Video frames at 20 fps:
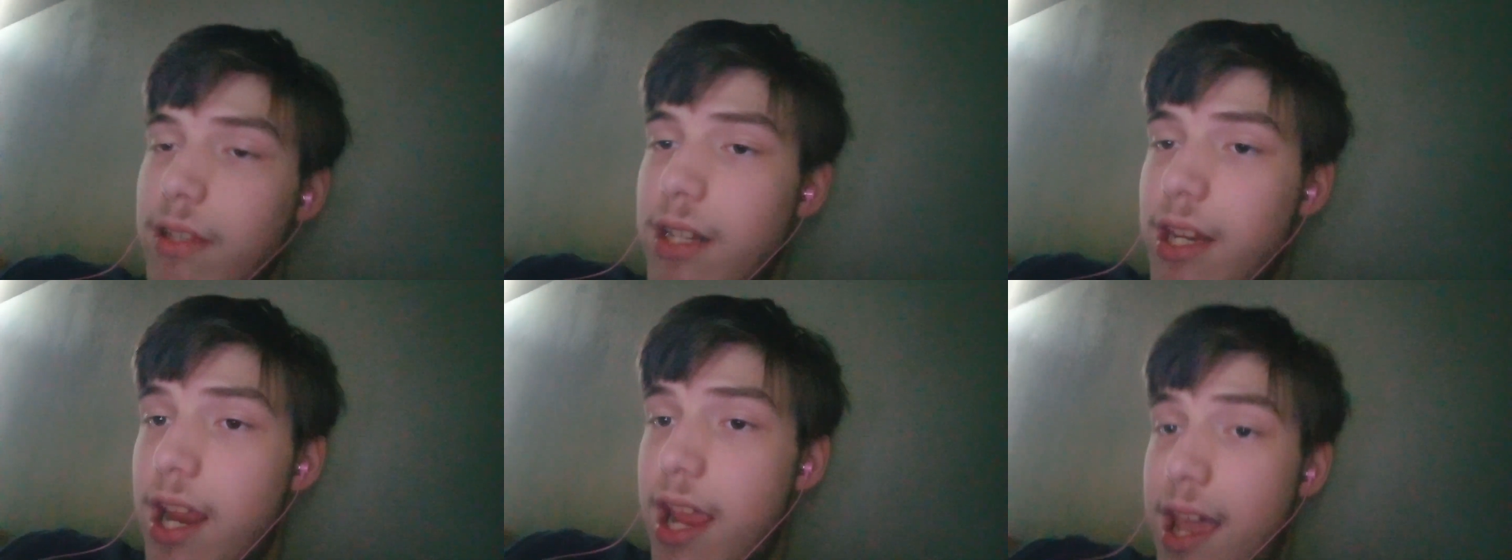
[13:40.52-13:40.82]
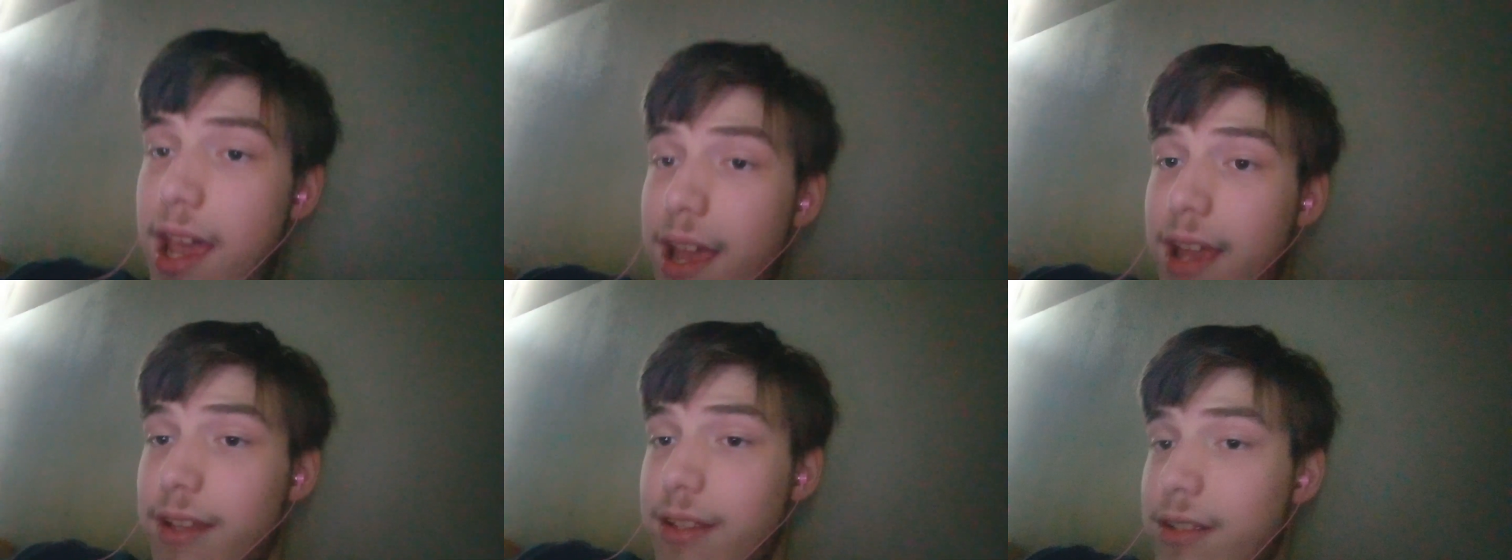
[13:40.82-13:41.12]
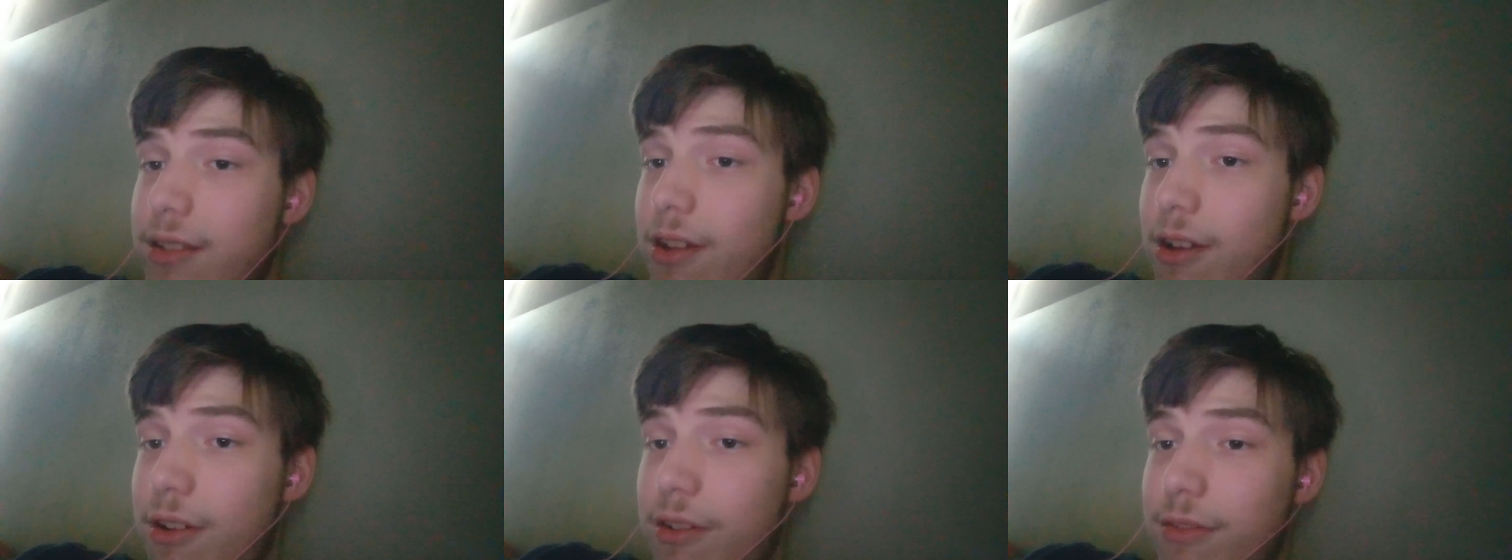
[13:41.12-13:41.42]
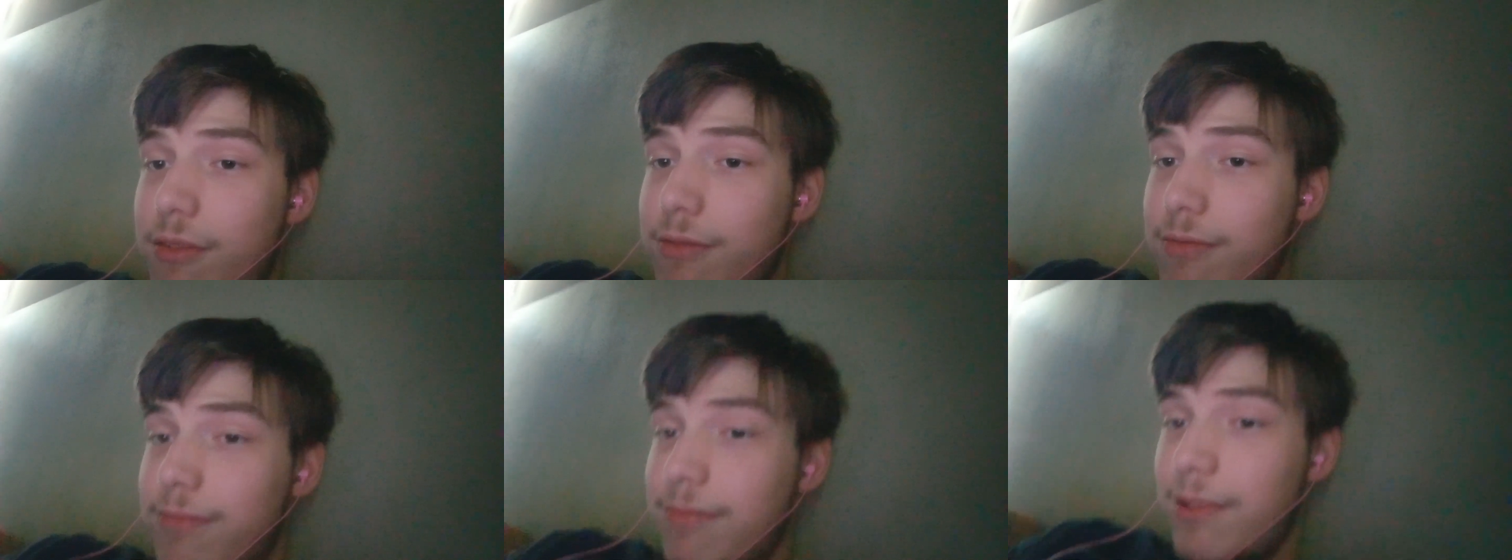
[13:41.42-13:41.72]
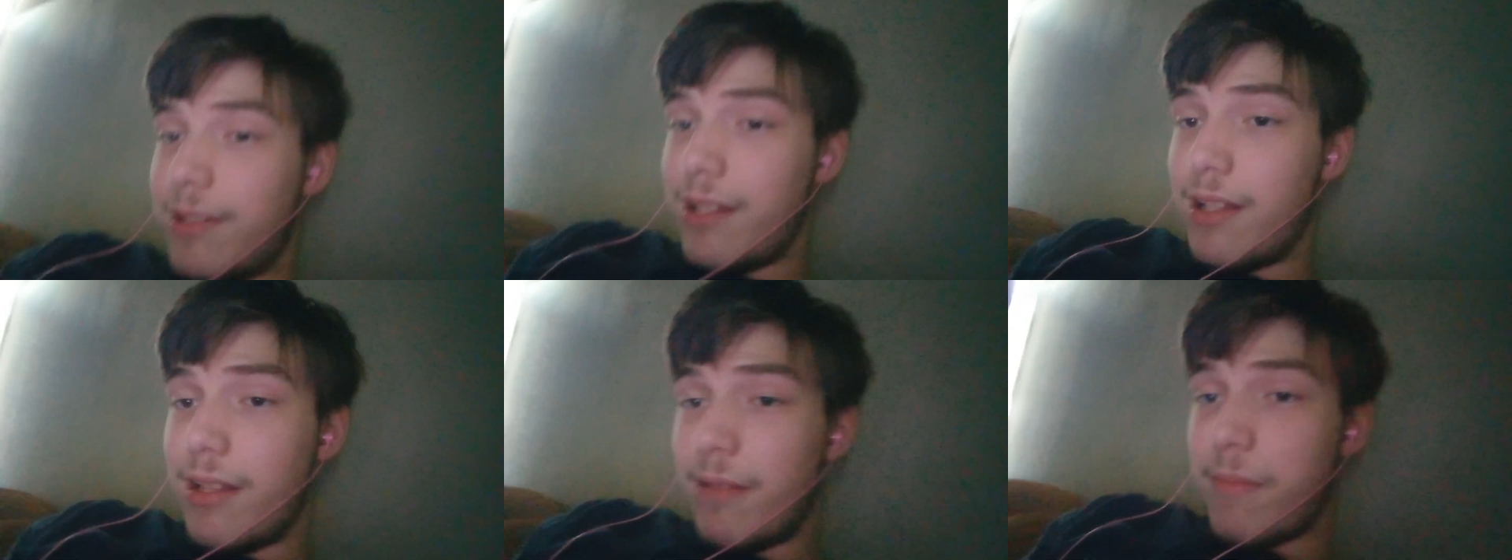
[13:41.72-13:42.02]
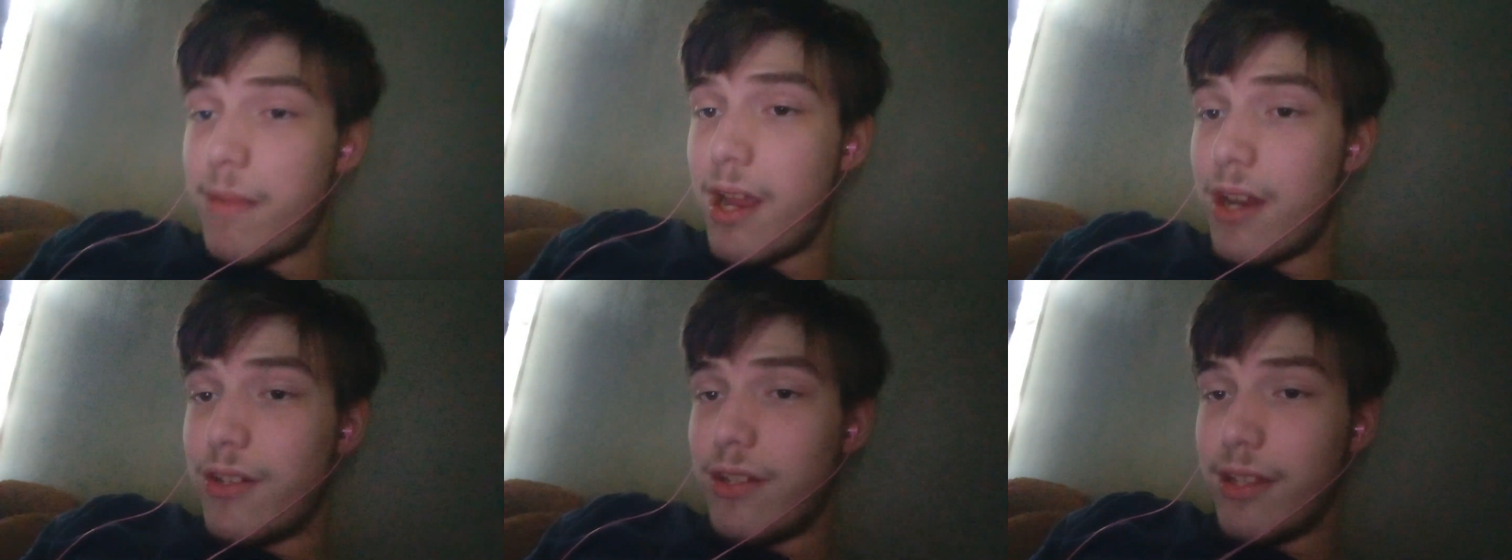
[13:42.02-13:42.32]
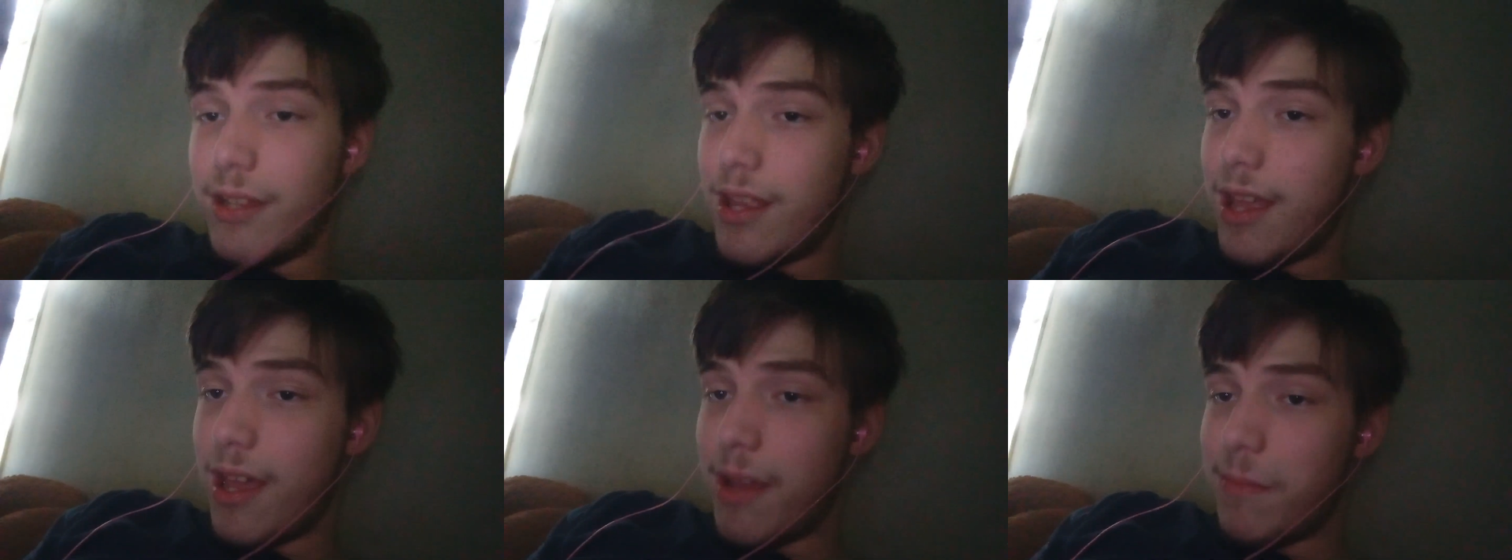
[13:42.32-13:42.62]
yeah. So
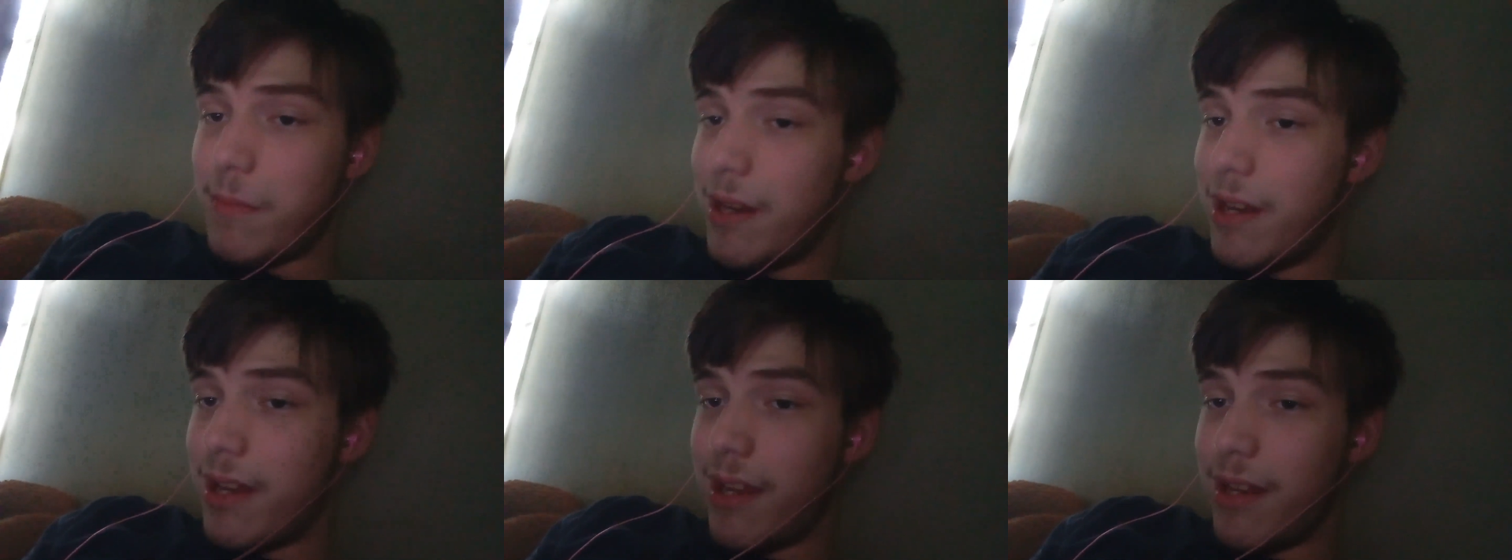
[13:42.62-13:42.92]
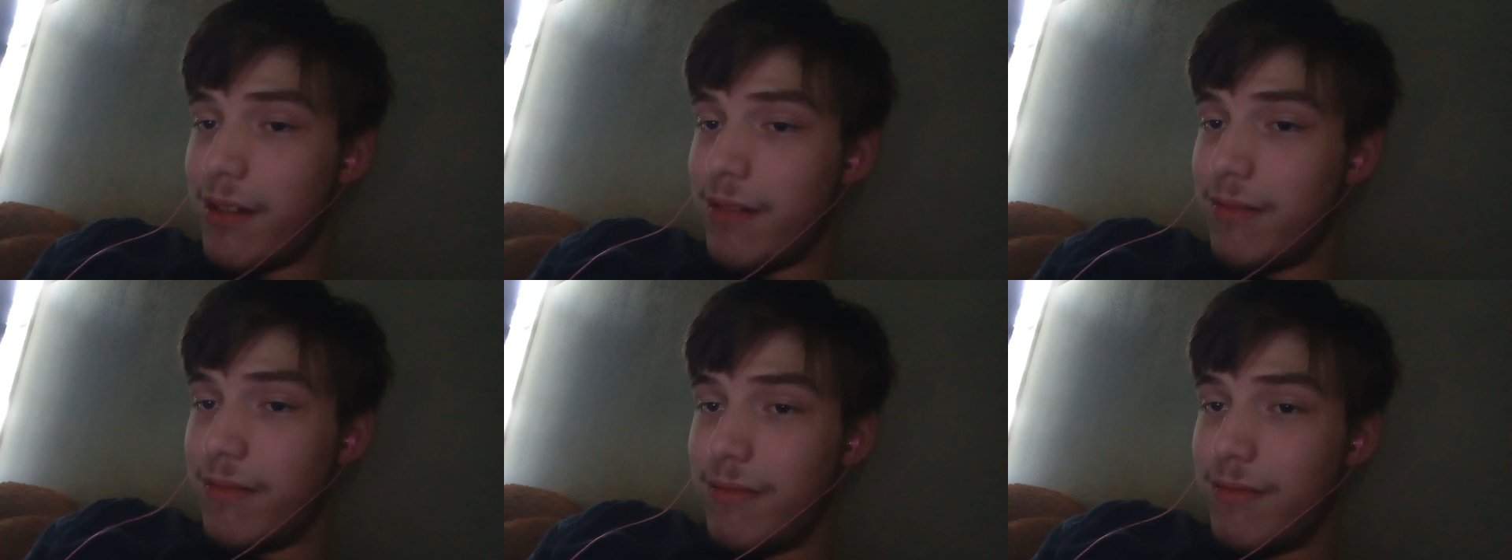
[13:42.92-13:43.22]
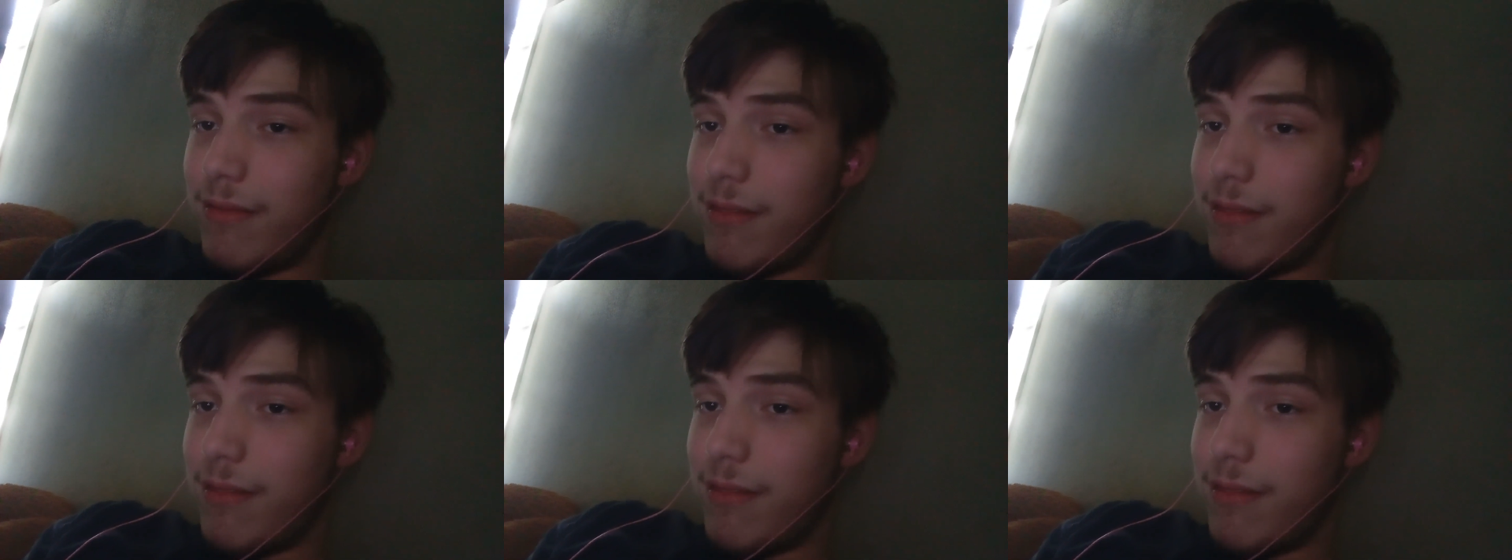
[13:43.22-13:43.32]
imagine that, man.